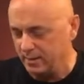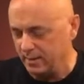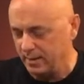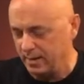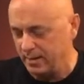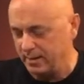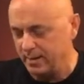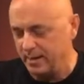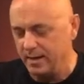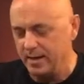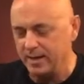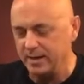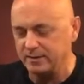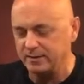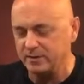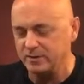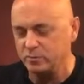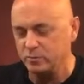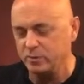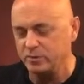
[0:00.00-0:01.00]
And I
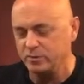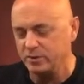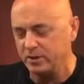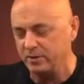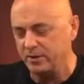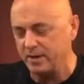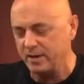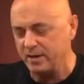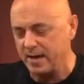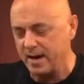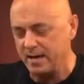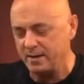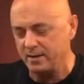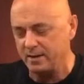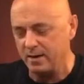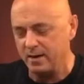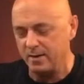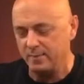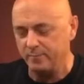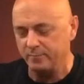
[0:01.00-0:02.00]
like these ones here. They got
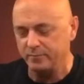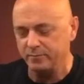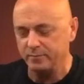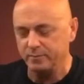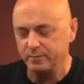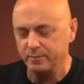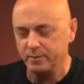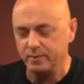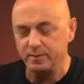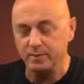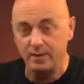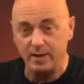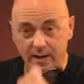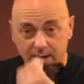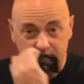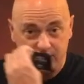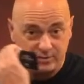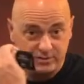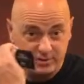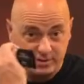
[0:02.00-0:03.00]

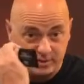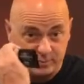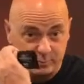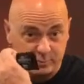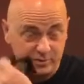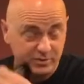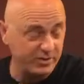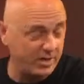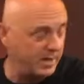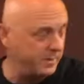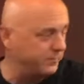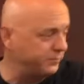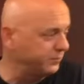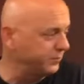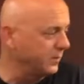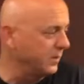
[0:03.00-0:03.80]
86%.